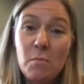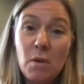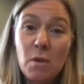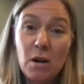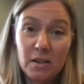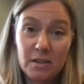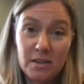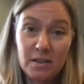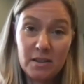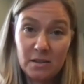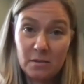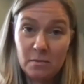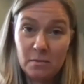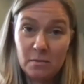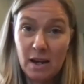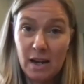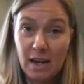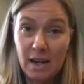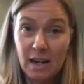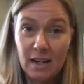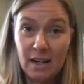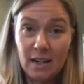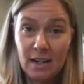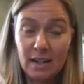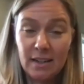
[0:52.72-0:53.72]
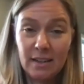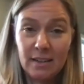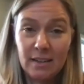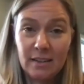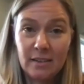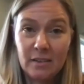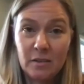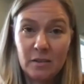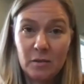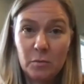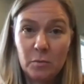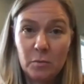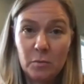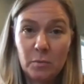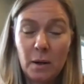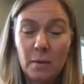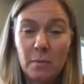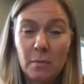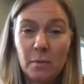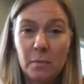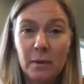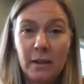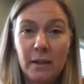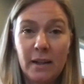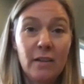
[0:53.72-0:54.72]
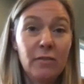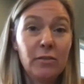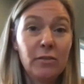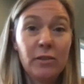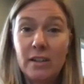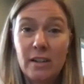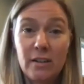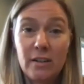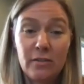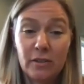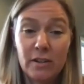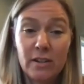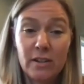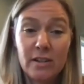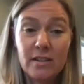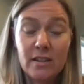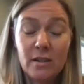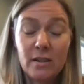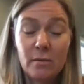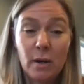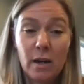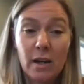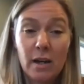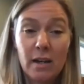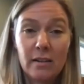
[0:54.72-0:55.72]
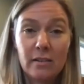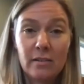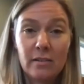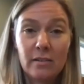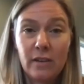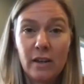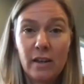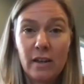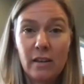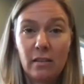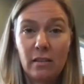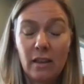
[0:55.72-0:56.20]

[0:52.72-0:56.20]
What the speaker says: Mark's has made probably every difference in my faith